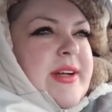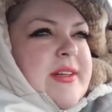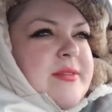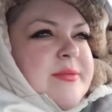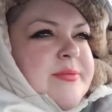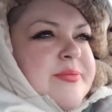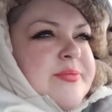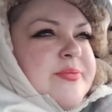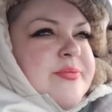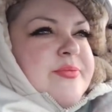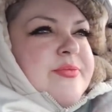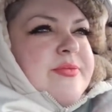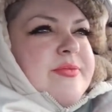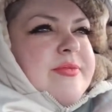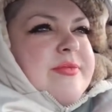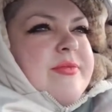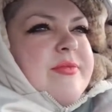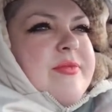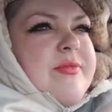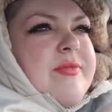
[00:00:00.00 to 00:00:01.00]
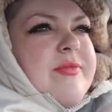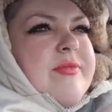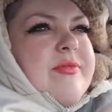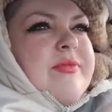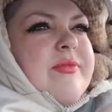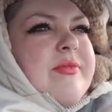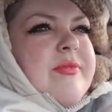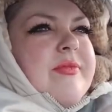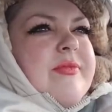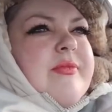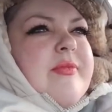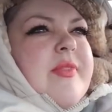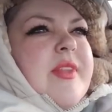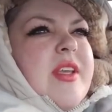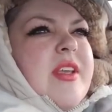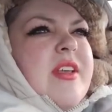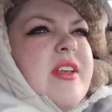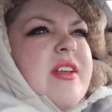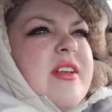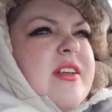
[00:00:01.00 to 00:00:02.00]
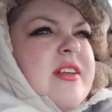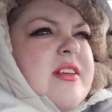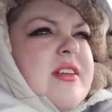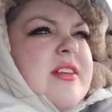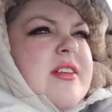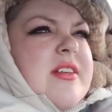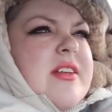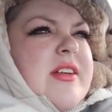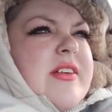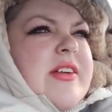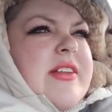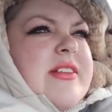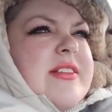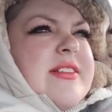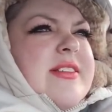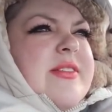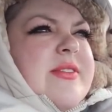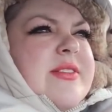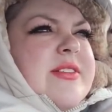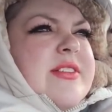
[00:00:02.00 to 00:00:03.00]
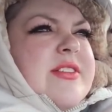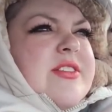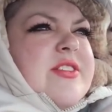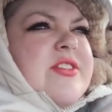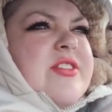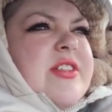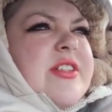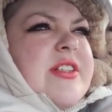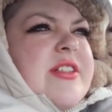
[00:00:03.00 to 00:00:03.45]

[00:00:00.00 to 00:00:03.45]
finally doing something for you. Keep it up, beautiful. Let's see what the street